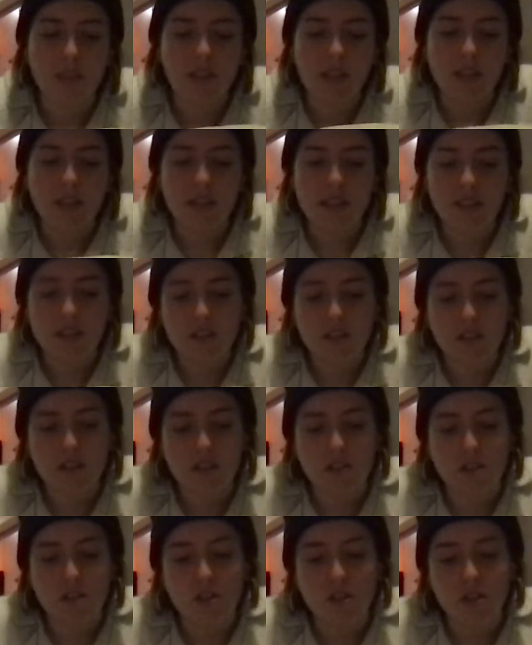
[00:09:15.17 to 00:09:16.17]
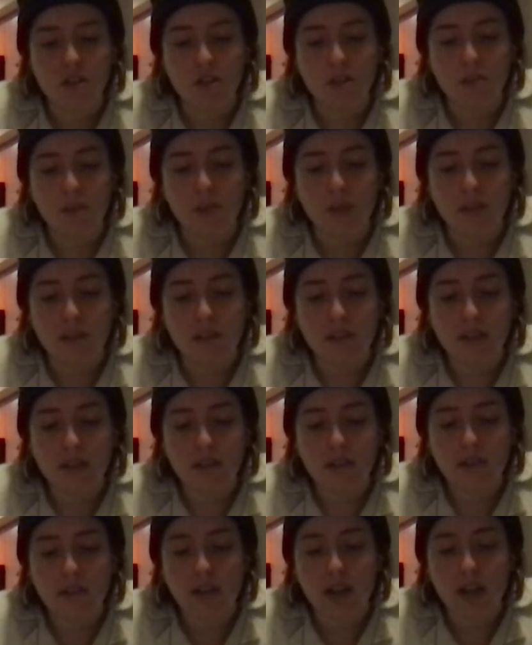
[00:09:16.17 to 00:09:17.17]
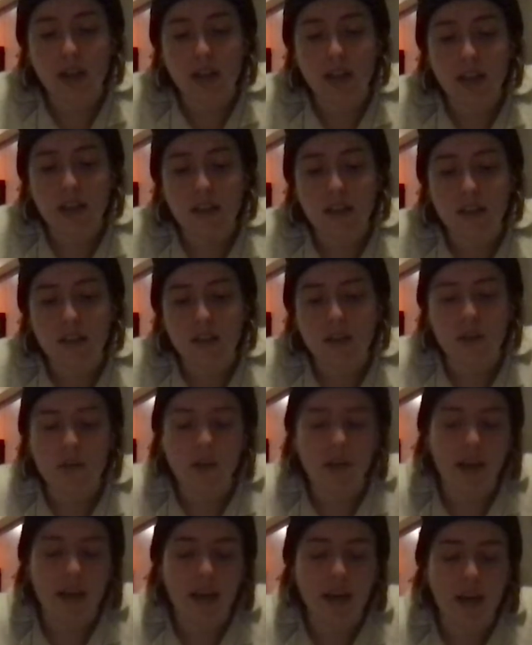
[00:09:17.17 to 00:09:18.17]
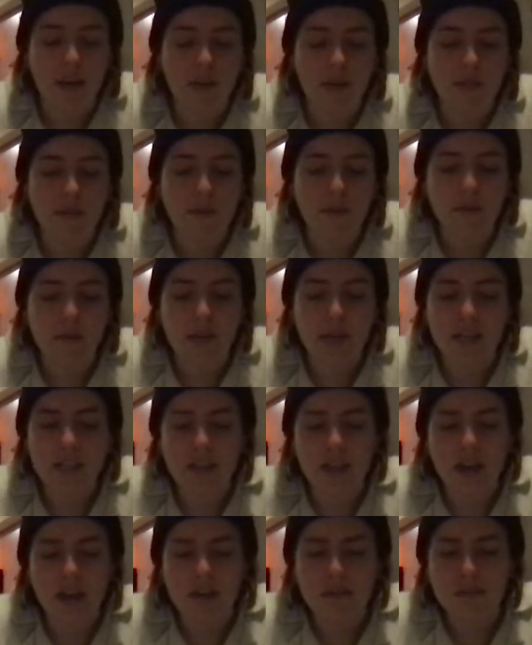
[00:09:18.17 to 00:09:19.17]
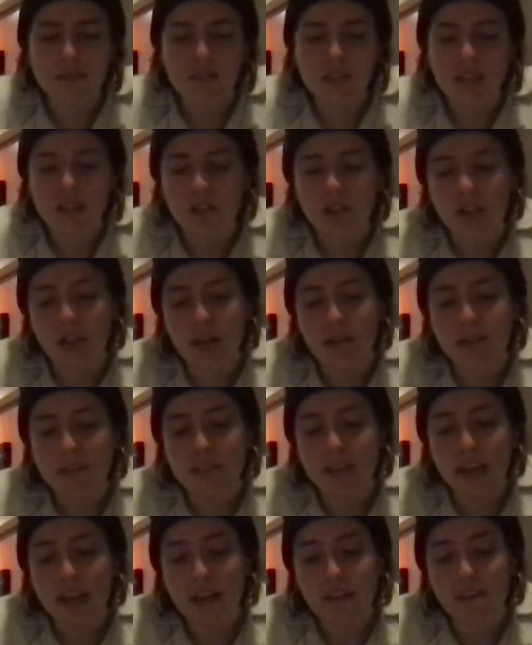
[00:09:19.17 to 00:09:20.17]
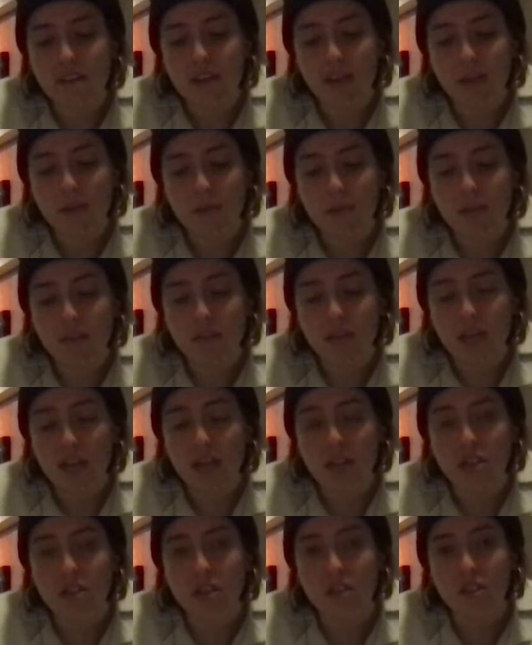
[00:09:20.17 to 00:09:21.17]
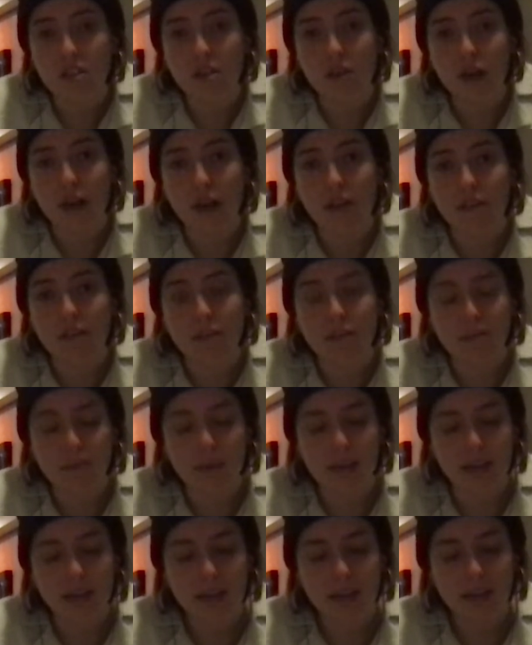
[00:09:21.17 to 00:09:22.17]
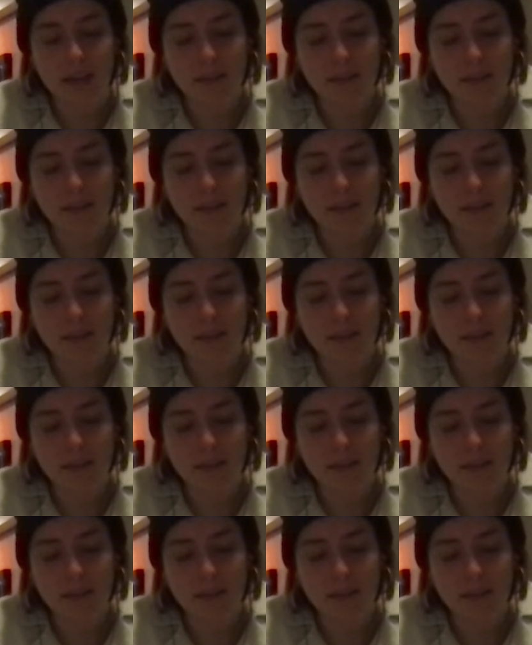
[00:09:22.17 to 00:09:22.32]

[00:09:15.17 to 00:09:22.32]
Listen to the church bells outside. Know that however many times they chime is half the number of changes you have to make.